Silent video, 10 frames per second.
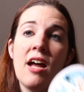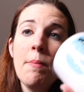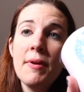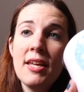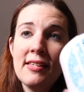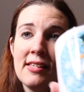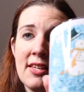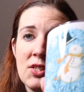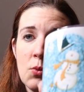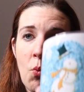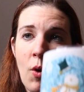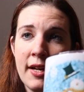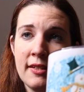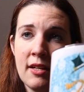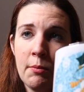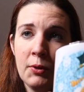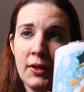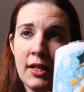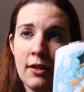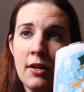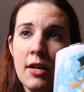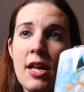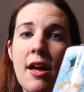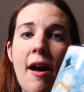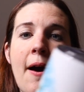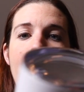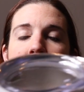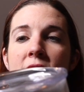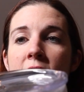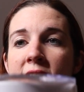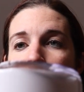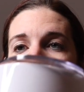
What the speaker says: up is this wine tumbler here. It starts out